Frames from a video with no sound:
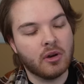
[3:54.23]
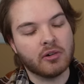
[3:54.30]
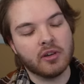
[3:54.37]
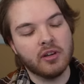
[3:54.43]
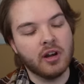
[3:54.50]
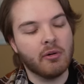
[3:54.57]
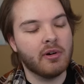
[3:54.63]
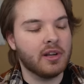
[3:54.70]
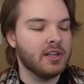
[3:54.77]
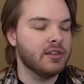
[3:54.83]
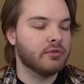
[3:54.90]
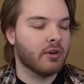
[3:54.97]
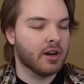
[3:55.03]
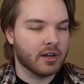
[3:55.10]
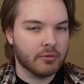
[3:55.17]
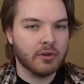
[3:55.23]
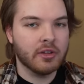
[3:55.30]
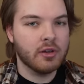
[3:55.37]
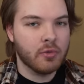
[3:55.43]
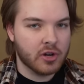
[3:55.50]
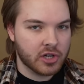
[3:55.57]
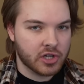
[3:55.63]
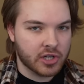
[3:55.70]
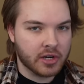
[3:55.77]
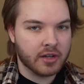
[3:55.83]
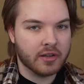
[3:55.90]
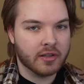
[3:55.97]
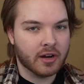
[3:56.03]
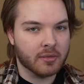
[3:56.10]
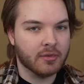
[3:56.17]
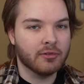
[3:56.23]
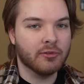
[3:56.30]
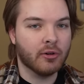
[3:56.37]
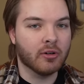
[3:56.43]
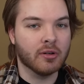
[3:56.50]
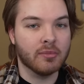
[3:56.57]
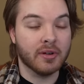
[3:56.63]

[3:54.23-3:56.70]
Okay, you know what? He's right. It really was shitty in there before.